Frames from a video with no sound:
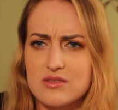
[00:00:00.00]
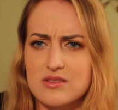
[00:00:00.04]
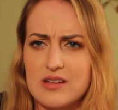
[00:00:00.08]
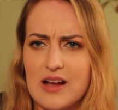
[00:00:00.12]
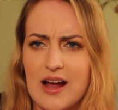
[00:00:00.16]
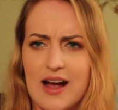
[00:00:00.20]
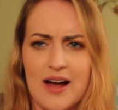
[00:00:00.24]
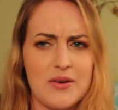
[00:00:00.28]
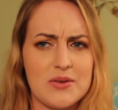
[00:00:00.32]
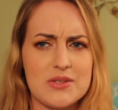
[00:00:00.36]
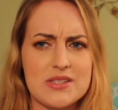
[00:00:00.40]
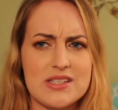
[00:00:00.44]

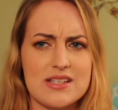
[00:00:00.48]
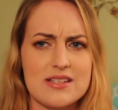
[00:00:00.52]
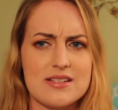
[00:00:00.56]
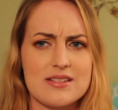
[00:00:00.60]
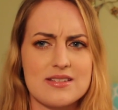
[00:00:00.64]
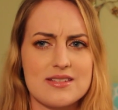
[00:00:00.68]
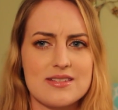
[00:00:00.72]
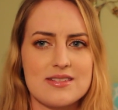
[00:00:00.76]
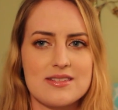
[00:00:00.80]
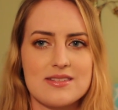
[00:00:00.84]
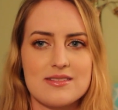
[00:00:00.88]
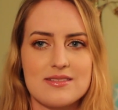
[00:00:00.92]

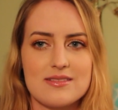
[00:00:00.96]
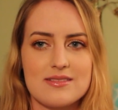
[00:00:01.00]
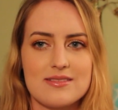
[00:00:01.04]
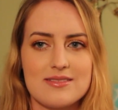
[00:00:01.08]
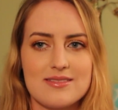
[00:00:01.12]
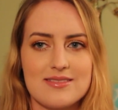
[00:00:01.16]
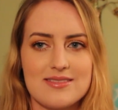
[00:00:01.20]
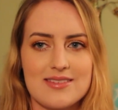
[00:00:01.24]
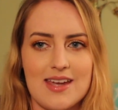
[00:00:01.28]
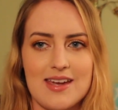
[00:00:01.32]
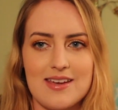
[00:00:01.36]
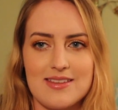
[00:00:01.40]
houses
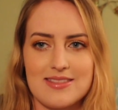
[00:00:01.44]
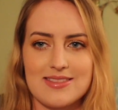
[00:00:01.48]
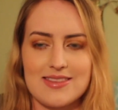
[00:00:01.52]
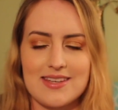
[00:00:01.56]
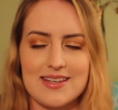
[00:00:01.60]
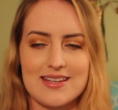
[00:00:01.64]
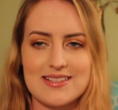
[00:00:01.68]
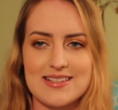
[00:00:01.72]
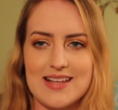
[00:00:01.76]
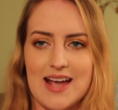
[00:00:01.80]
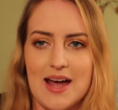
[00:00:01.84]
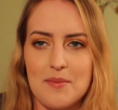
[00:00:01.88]
that
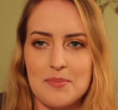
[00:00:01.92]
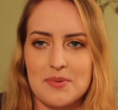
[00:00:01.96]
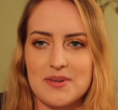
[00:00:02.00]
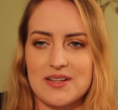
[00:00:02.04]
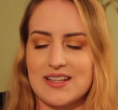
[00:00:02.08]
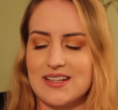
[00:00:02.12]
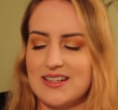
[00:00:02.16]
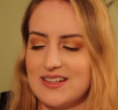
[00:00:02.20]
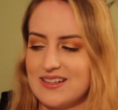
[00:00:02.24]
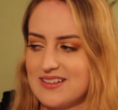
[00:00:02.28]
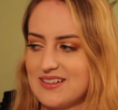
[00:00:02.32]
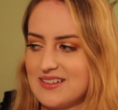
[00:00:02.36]
things
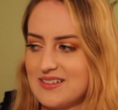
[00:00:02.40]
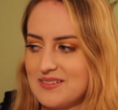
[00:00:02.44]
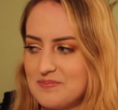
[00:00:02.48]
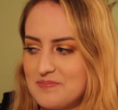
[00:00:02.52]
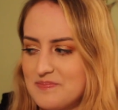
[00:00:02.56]
happen in.